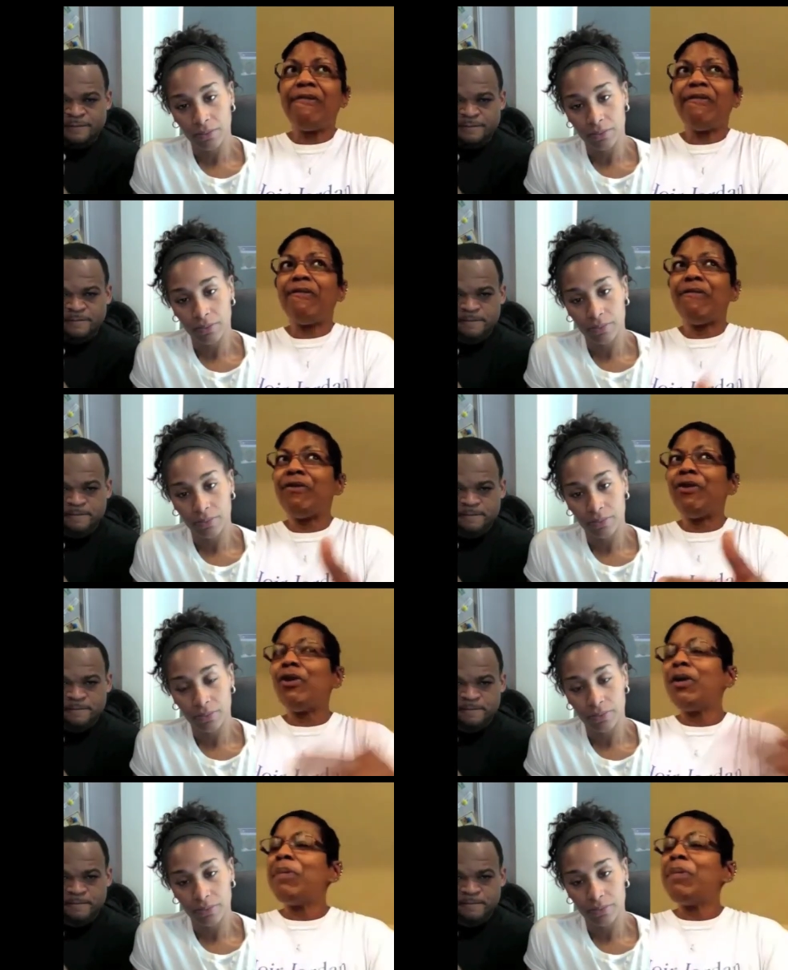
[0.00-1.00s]
Speaker 1: you can
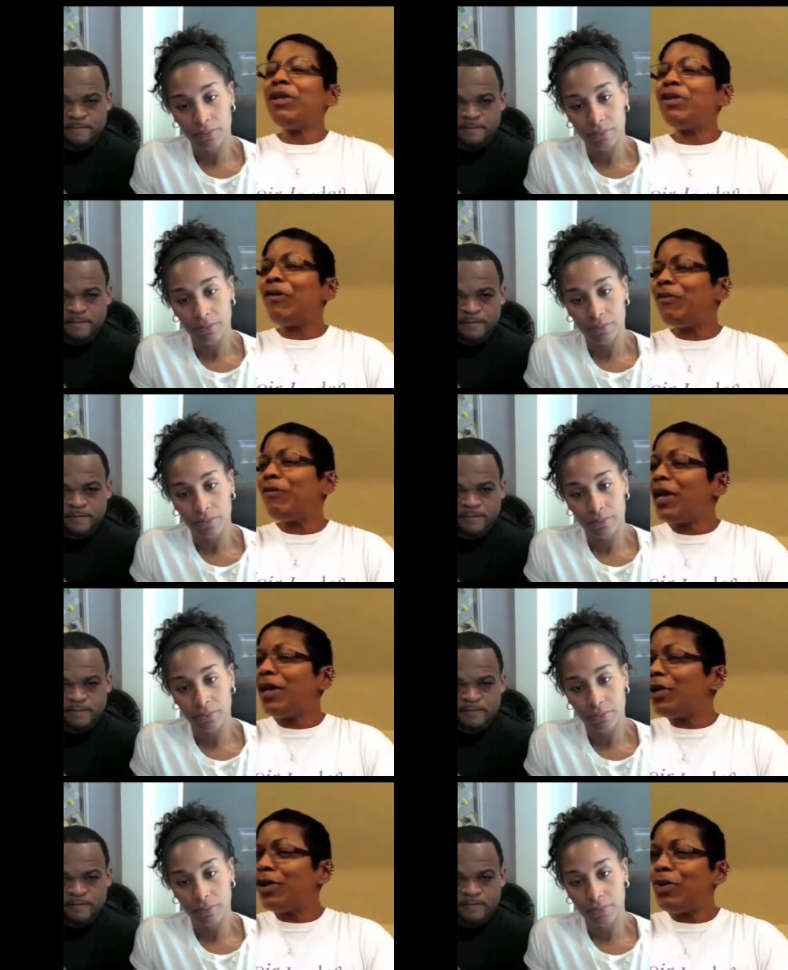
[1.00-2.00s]
be so in
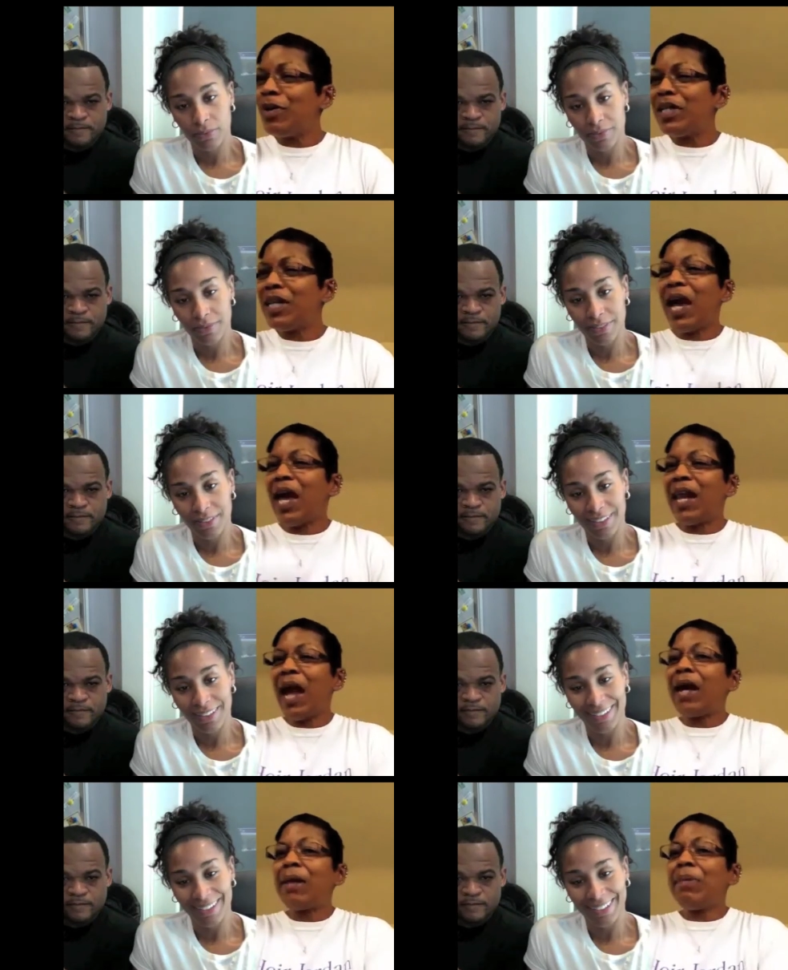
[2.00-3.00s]
Louisiana and I can
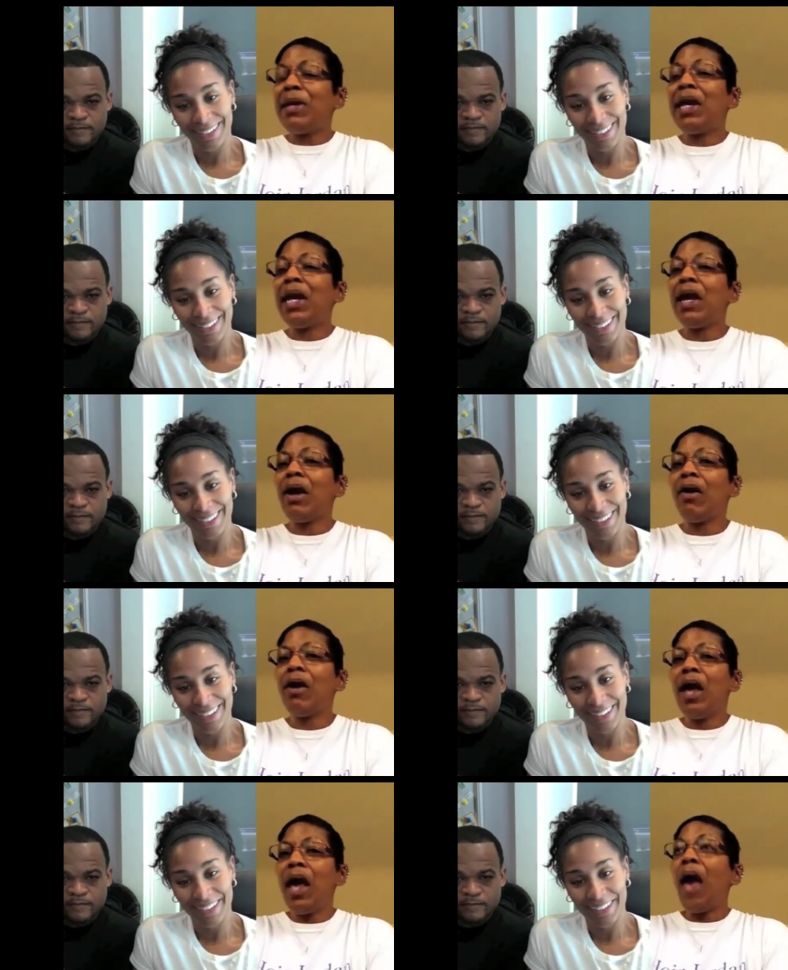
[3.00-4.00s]
be here
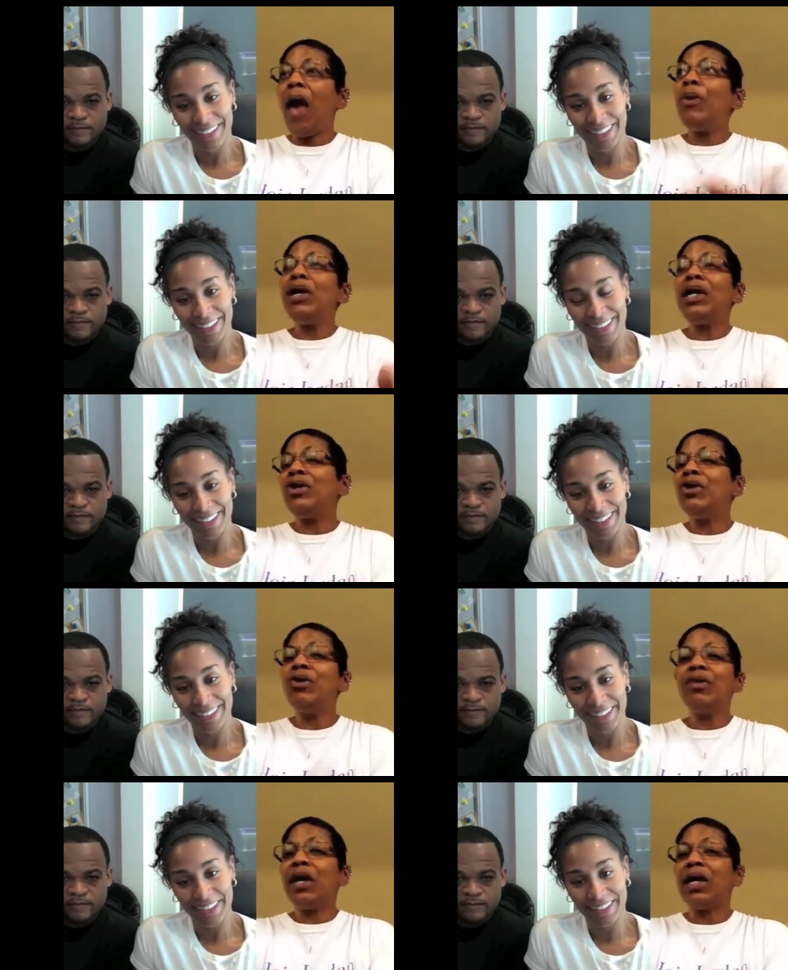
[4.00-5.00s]
and we can do
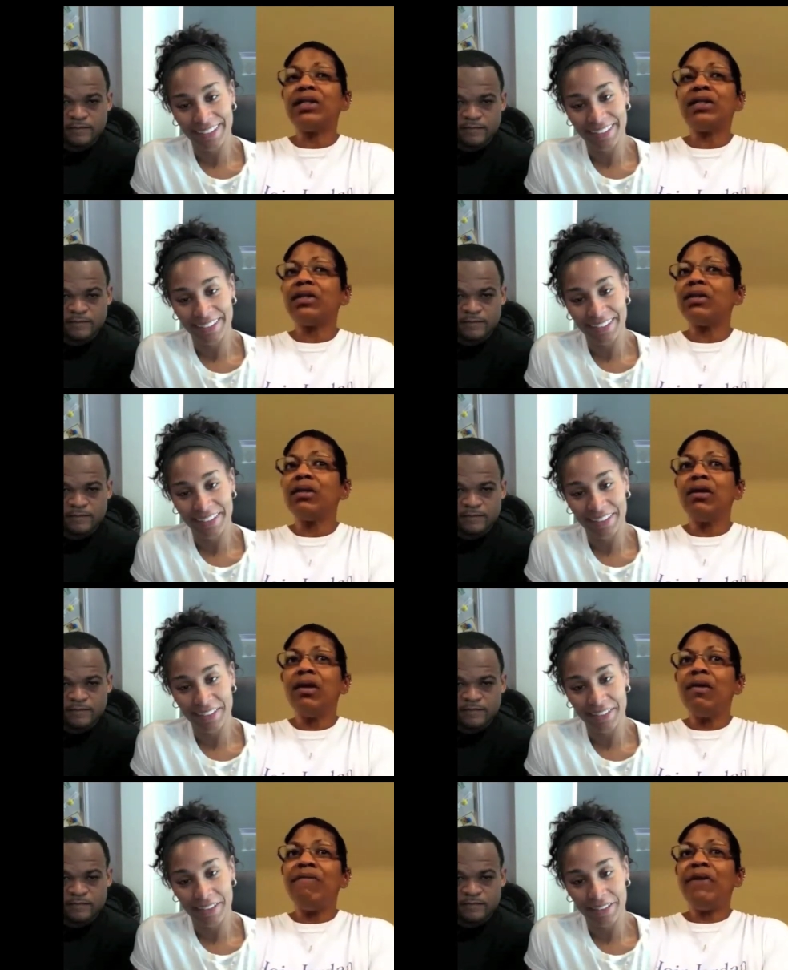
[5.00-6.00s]
this
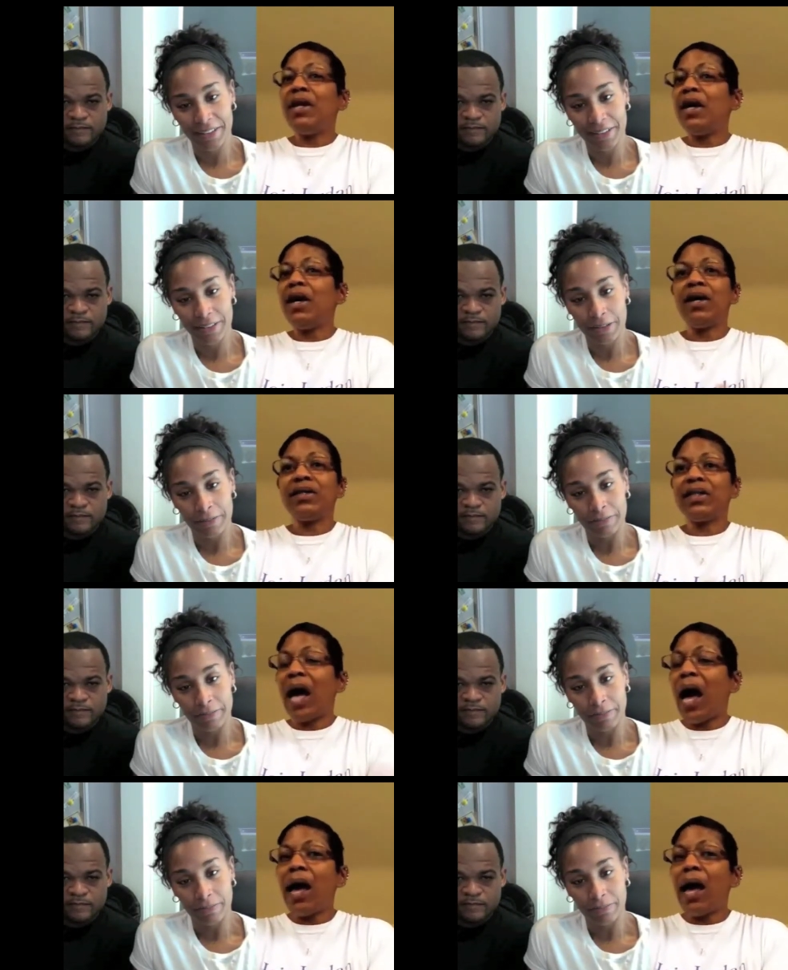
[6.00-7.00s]
via
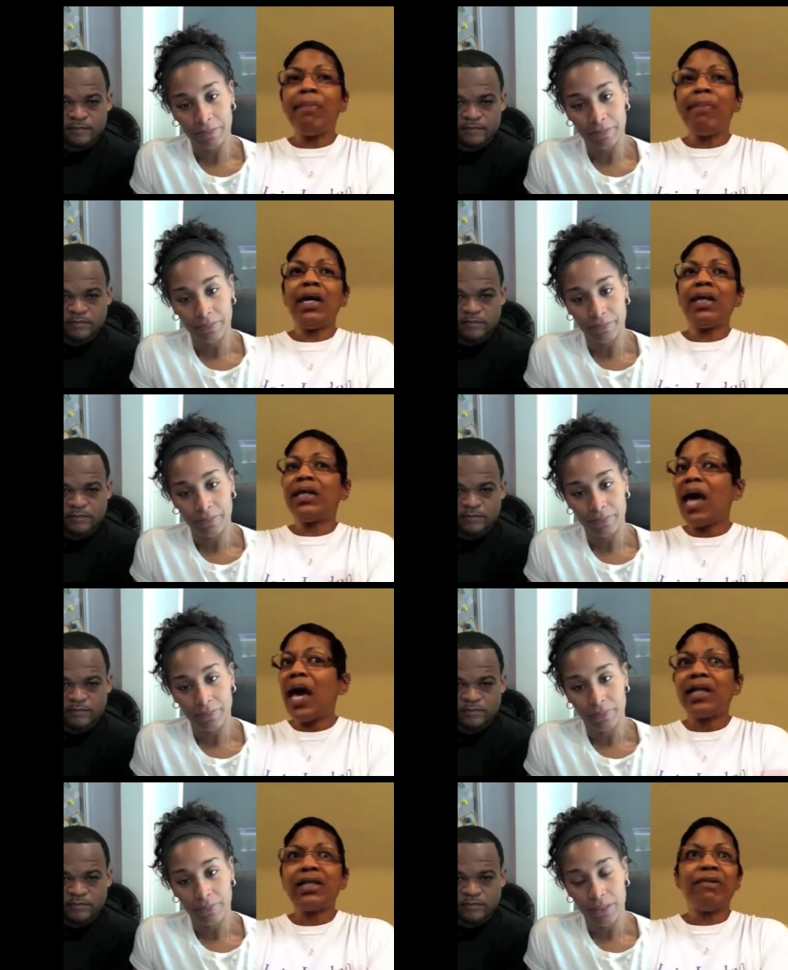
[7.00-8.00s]
Skype, via
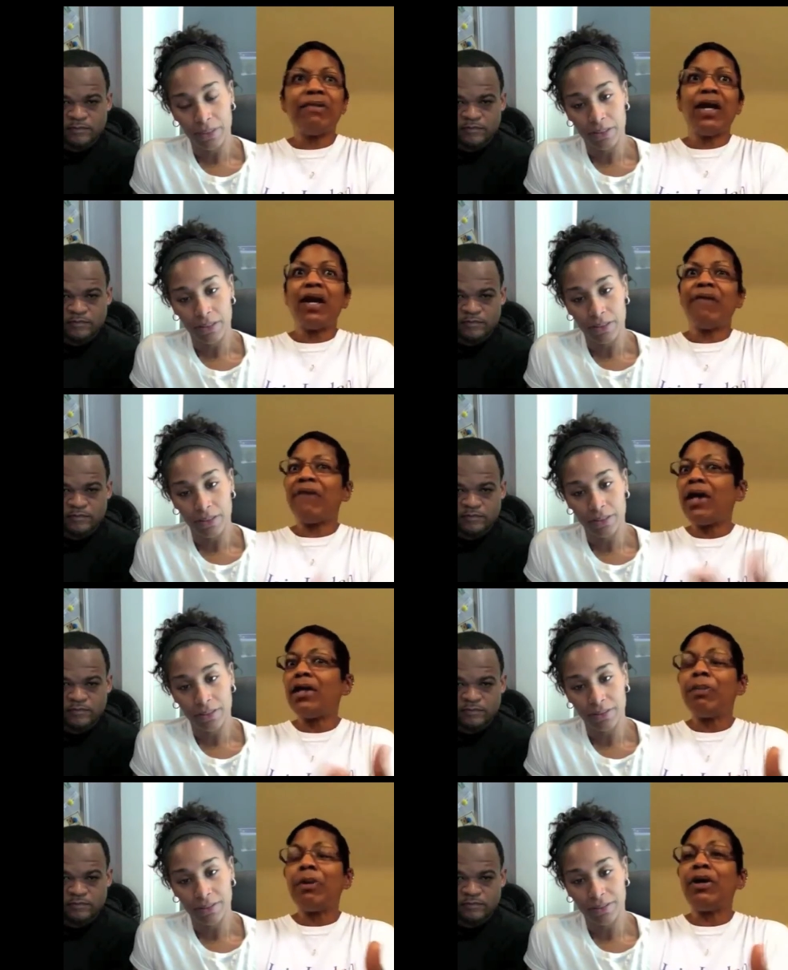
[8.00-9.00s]
text, via
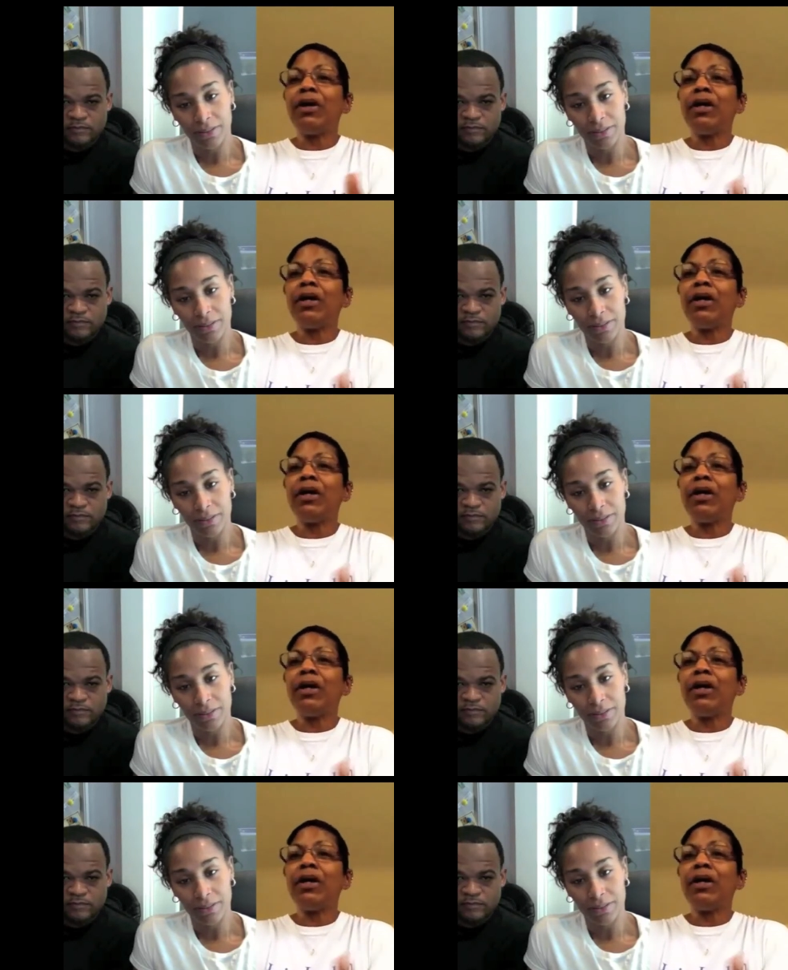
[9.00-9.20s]
Facebook,